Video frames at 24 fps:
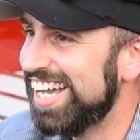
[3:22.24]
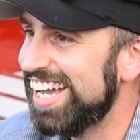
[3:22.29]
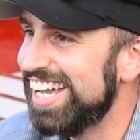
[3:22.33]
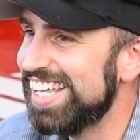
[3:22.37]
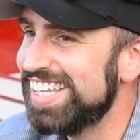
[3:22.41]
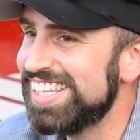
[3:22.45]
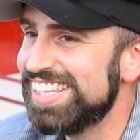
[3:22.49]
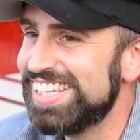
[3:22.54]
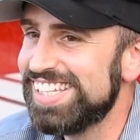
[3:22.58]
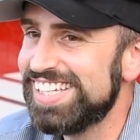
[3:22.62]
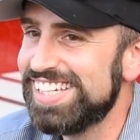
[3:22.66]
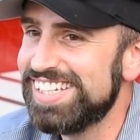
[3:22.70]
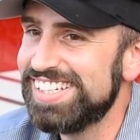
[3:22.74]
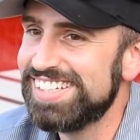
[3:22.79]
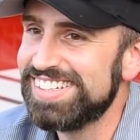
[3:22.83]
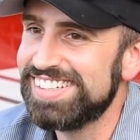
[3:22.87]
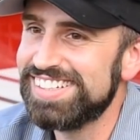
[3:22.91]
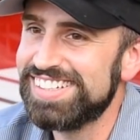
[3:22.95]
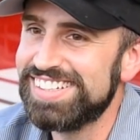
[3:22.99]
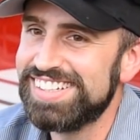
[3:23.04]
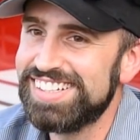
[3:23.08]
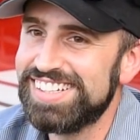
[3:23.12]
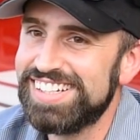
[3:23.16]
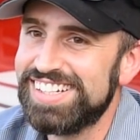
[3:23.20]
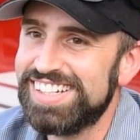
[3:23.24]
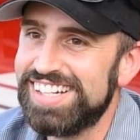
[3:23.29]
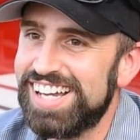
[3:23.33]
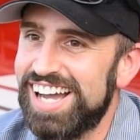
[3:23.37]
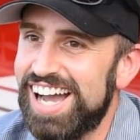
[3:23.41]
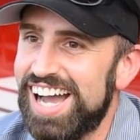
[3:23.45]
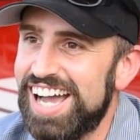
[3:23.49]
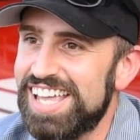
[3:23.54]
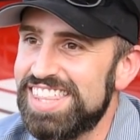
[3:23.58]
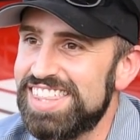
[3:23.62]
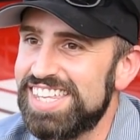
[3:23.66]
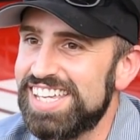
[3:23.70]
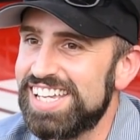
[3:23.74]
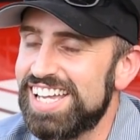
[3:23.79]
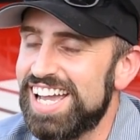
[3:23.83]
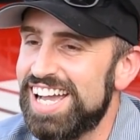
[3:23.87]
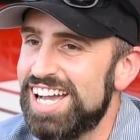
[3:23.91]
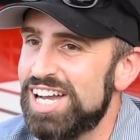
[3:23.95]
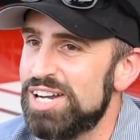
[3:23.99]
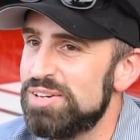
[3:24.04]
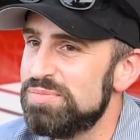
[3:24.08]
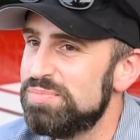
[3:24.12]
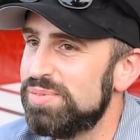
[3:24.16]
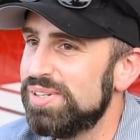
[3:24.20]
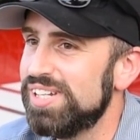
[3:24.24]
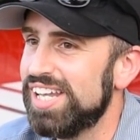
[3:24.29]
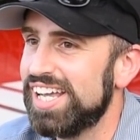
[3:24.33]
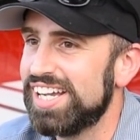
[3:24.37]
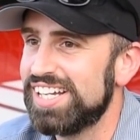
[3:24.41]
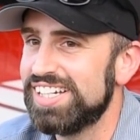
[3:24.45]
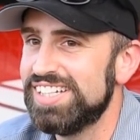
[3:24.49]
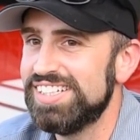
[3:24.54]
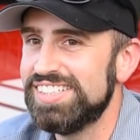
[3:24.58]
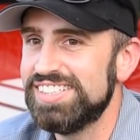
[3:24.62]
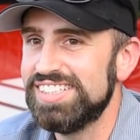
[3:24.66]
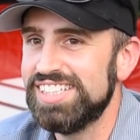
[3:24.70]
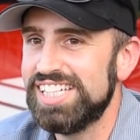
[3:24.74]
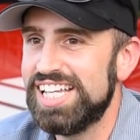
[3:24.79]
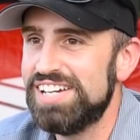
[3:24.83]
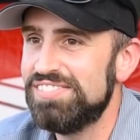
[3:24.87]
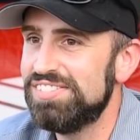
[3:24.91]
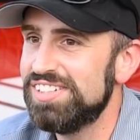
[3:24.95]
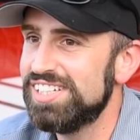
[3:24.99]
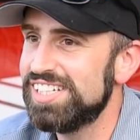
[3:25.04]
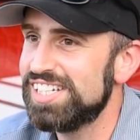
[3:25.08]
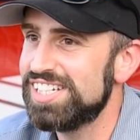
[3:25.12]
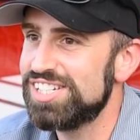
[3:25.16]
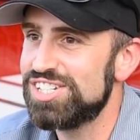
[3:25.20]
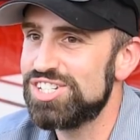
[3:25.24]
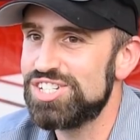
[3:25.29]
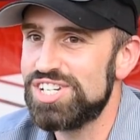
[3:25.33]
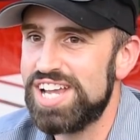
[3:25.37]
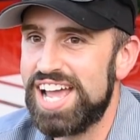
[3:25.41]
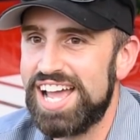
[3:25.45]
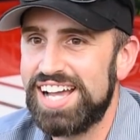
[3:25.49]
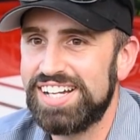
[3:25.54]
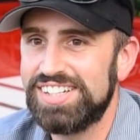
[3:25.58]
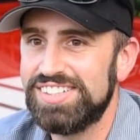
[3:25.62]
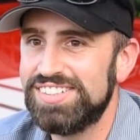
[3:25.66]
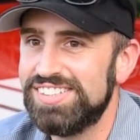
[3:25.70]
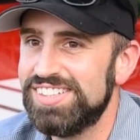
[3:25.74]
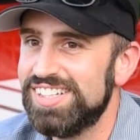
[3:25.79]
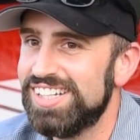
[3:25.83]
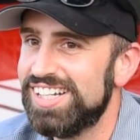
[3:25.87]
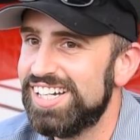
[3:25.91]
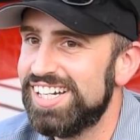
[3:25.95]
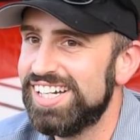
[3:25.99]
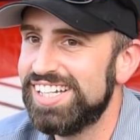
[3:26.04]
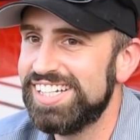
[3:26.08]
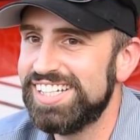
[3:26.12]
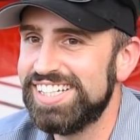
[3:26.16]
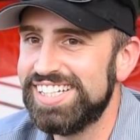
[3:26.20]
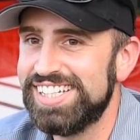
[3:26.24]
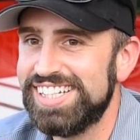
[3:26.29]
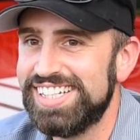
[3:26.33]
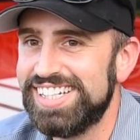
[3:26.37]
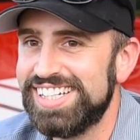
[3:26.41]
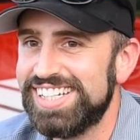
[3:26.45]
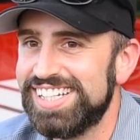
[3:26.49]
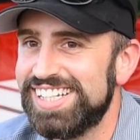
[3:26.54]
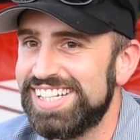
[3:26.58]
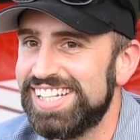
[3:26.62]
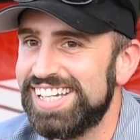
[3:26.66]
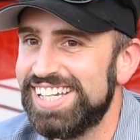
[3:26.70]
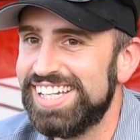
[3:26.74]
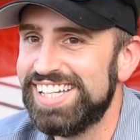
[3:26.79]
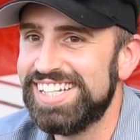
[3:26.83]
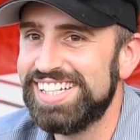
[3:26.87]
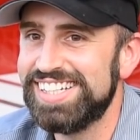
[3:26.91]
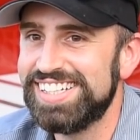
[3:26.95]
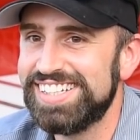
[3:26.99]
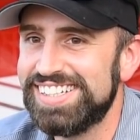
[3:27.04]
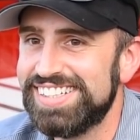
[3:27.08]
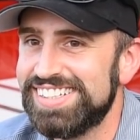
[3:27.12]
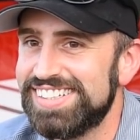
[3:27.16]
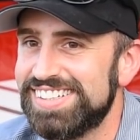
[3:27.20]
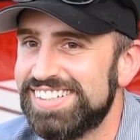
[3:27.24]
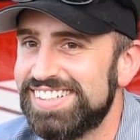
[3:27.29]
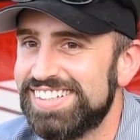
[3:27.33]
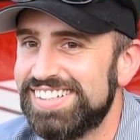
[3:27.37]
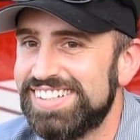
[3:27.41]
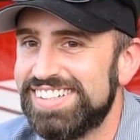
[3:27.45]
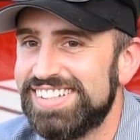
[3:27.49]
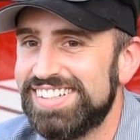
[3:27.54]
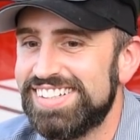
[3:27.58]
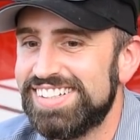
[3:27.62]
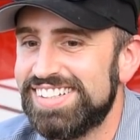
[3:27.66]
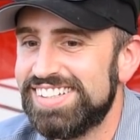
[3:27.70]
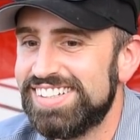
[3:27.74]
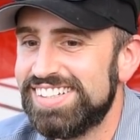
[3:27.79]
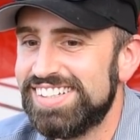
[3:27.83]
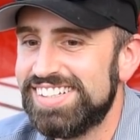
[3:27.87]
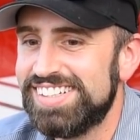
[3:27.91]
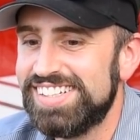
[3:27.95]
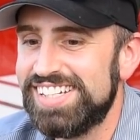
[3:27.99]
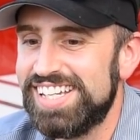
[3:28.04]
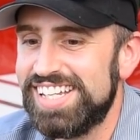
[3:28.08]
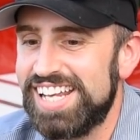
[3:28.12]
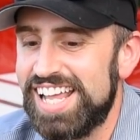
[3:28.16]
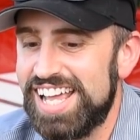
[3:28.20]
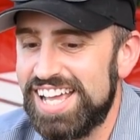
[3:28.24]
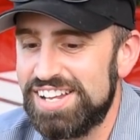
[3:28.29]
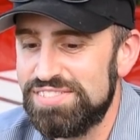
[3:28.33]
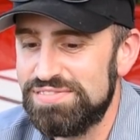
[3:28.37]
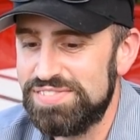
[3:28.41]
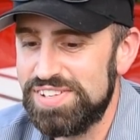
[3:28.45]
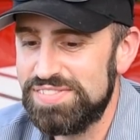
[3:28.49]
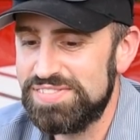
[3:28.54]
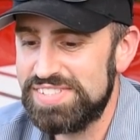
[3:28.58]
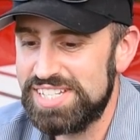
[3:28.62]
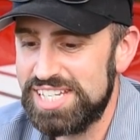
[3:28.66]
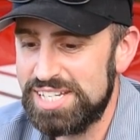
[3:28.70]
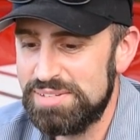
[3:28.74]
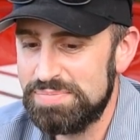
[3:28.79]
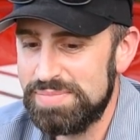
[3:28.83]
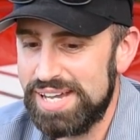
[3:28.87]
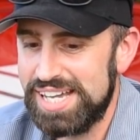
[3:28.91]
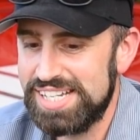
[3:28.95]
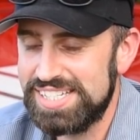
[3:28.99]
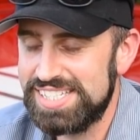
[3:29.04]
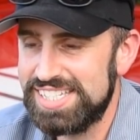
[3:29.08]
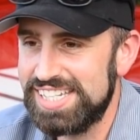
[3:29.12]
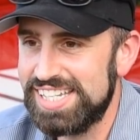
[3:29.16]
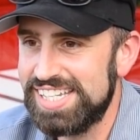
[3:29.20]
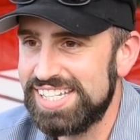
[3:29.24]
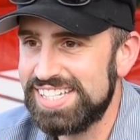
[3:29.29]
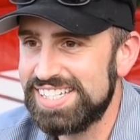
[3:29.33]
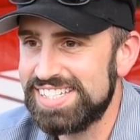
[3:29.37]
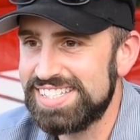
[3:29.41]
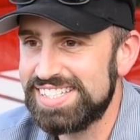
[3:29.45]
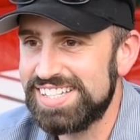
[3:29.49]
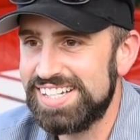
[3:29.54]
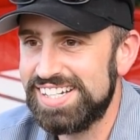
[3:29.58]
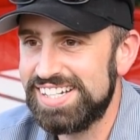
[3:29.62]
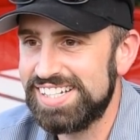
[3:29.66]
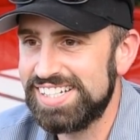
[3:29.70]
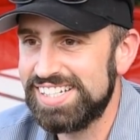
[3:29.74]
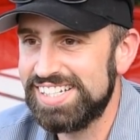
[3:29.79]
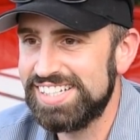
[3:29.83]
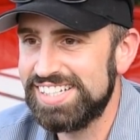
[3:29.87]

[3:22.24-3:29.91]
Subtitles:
And then I think I put like a leveling shackle on it, and it had 15 by 10s on